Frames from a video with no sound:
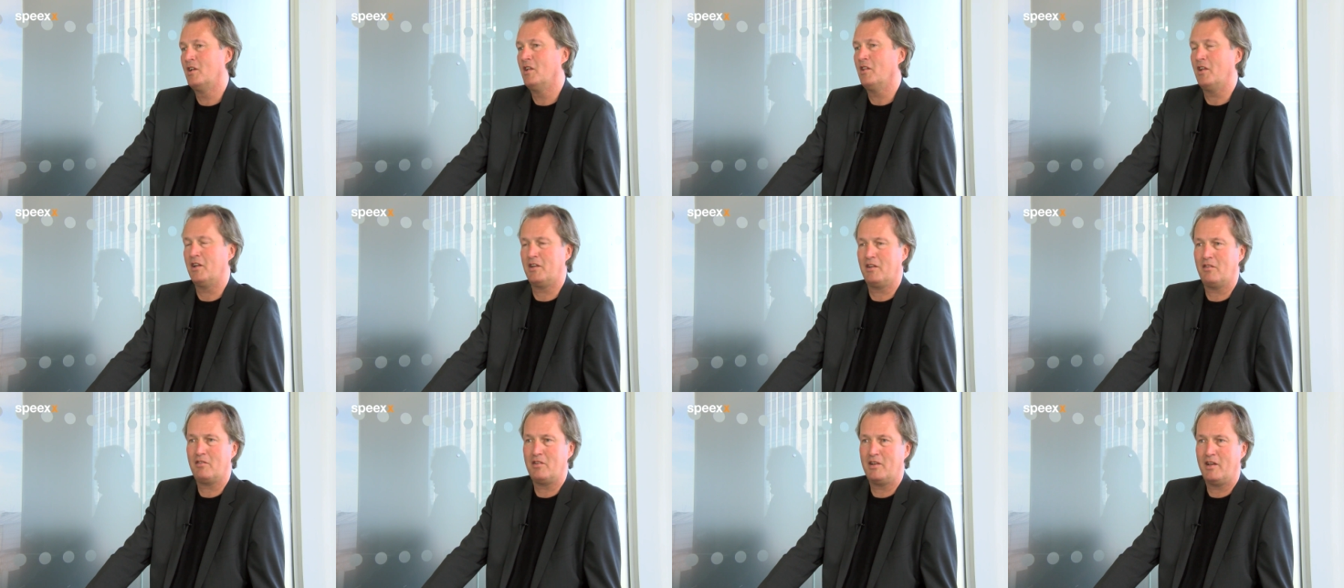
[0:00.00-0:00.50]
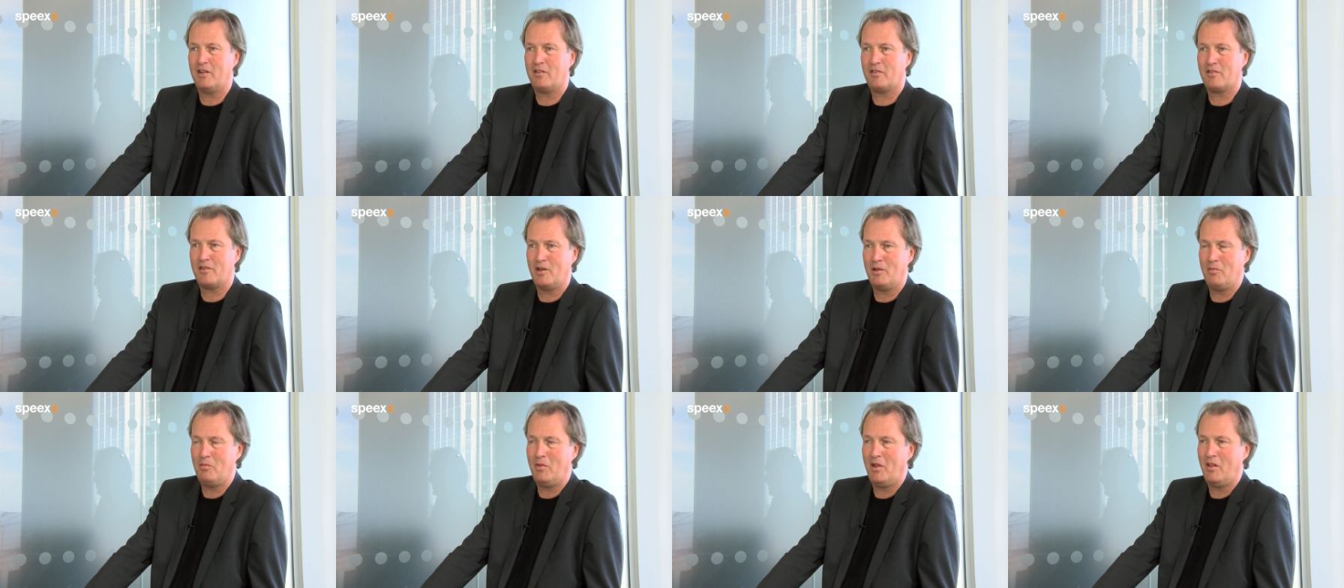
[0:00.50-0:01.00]
That doesn't
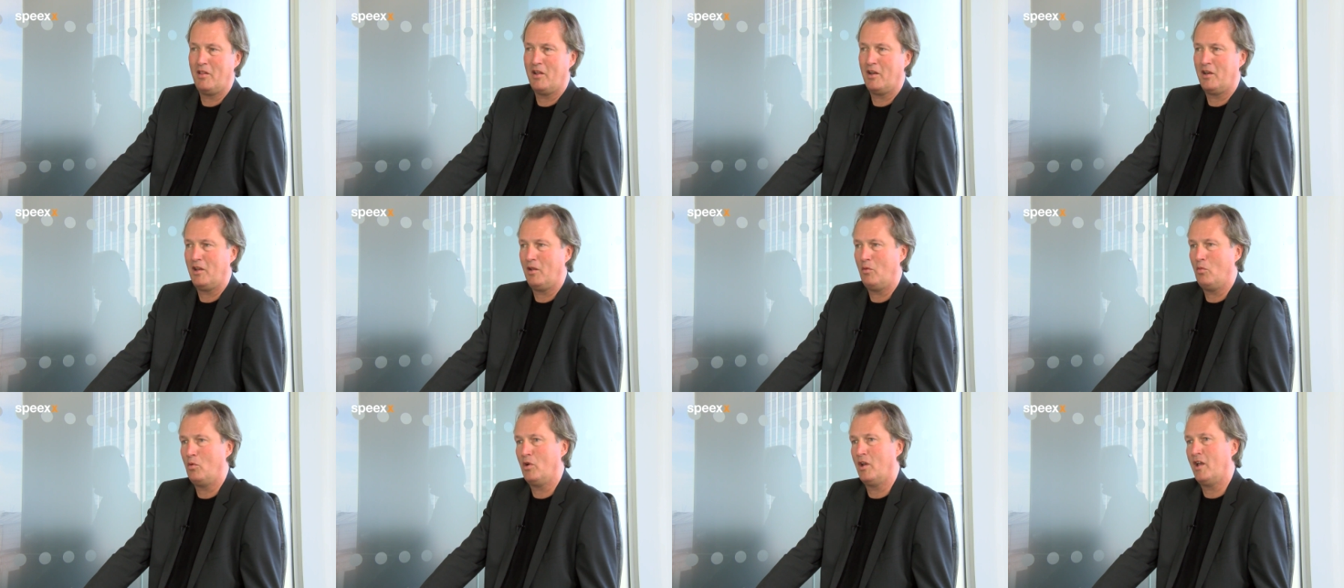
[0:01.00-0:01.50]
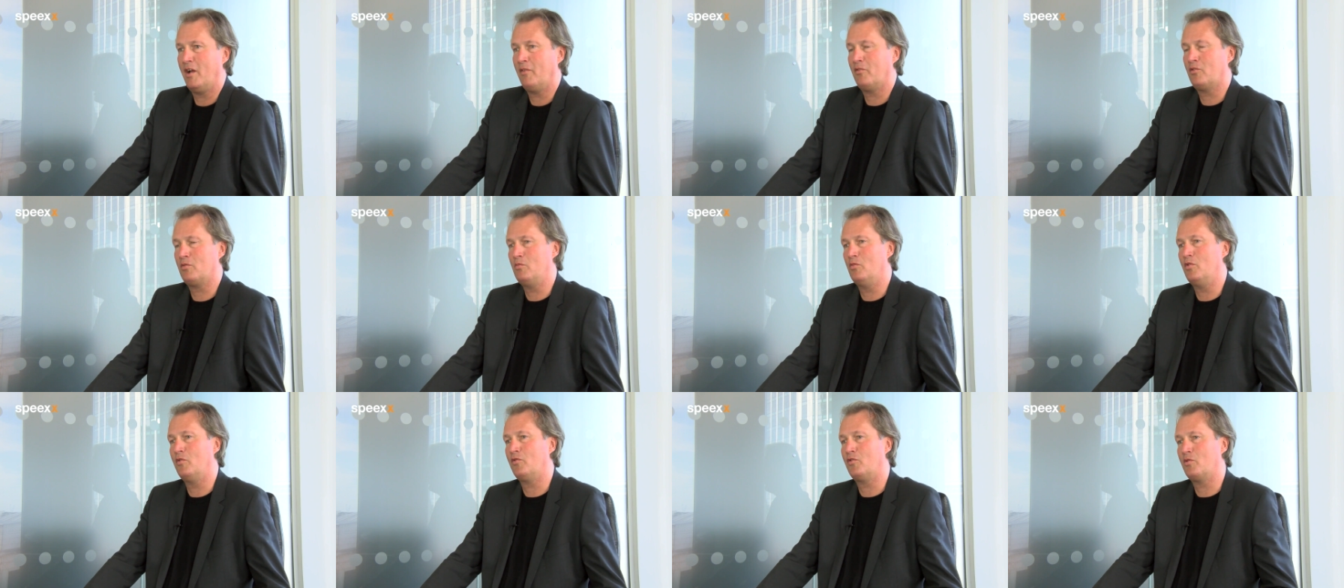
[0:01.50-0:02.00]
necessarily mean that he will have
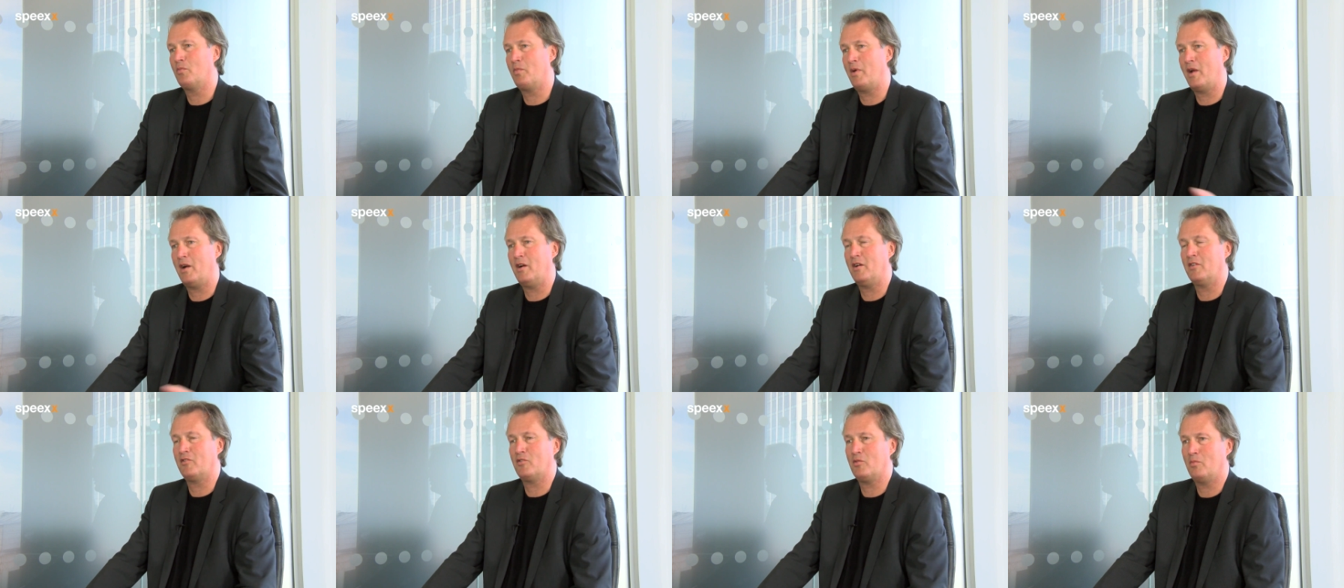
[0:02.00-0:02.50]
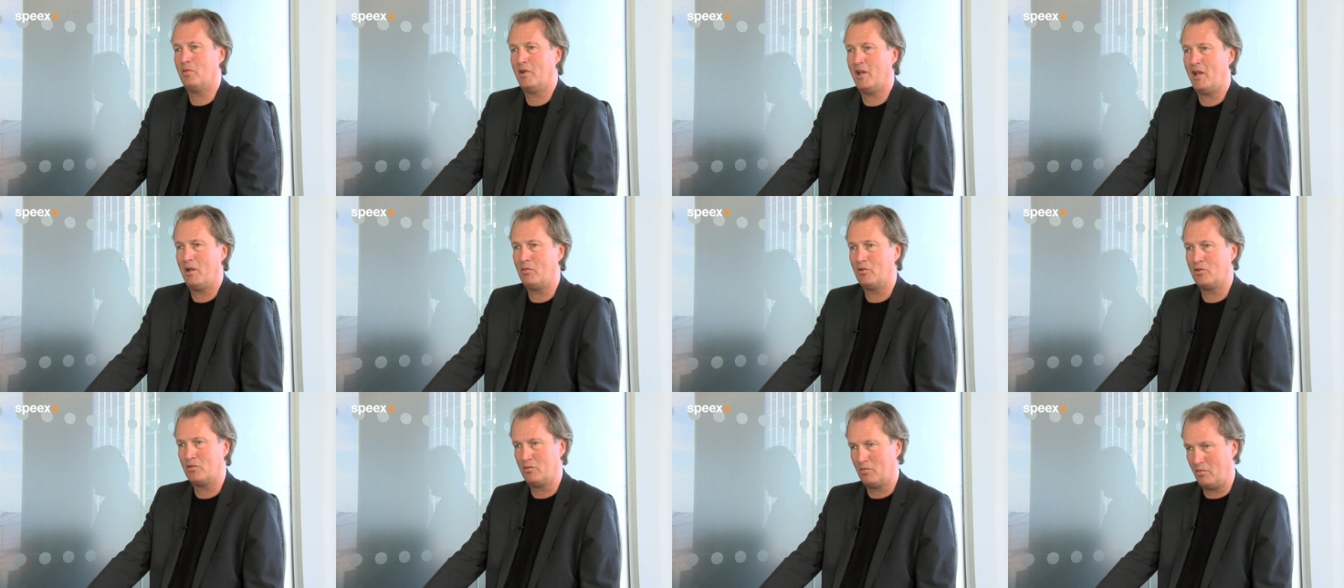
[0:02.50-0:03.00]
to move to Paris to be
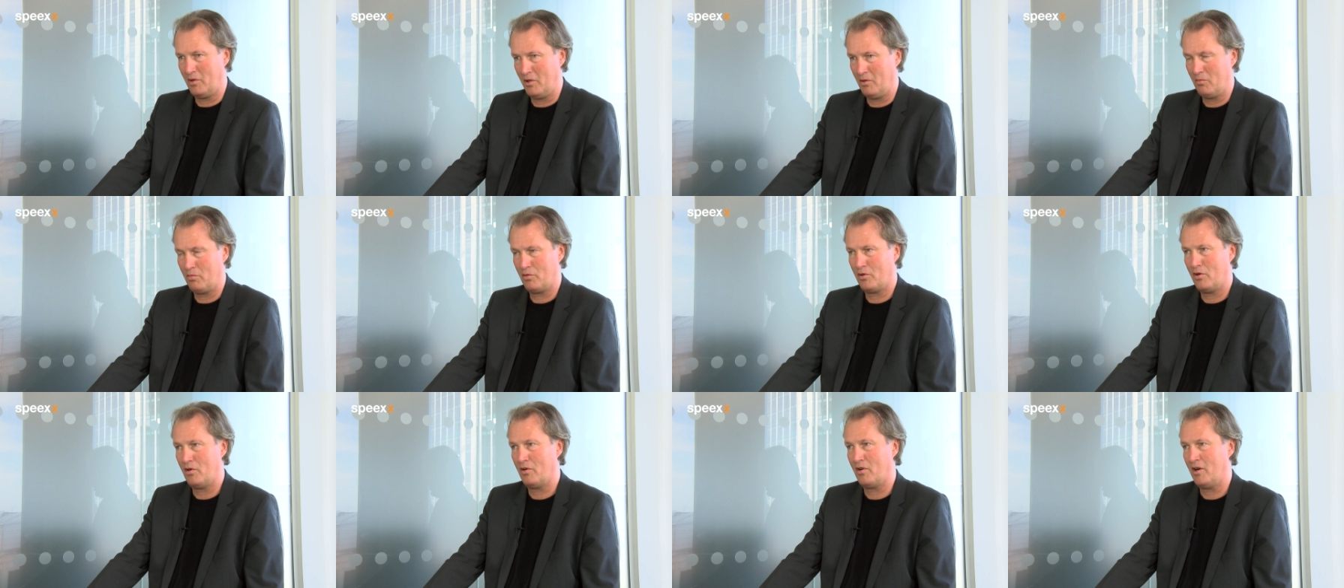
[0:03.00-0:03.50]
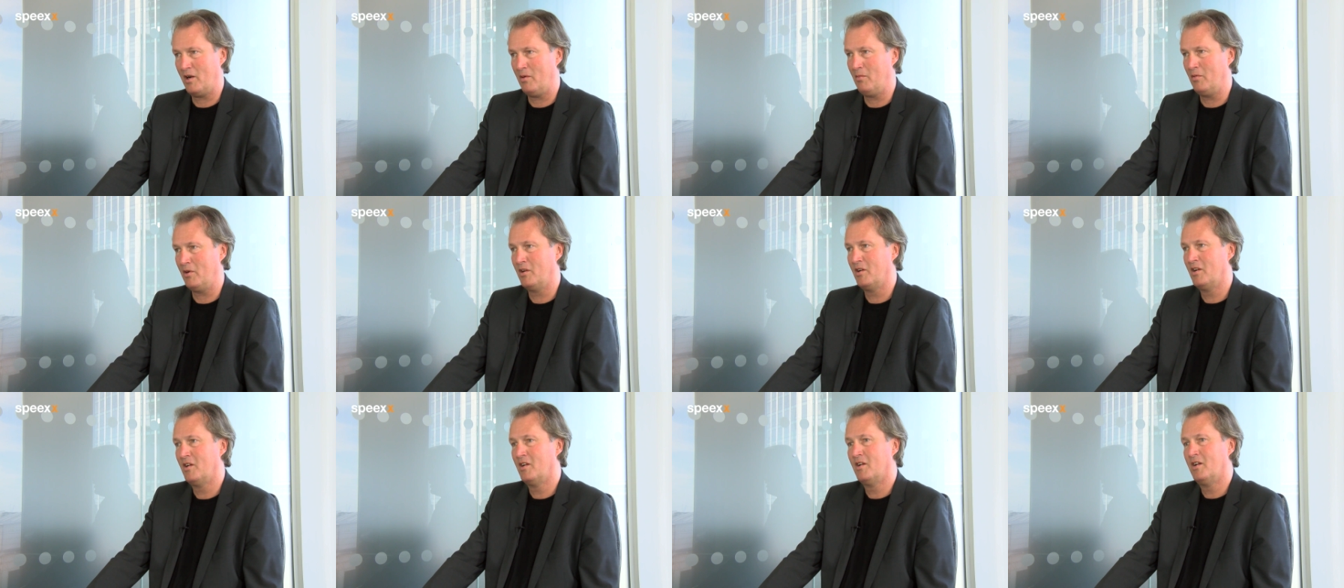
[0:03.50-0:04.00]
able to be a programmer,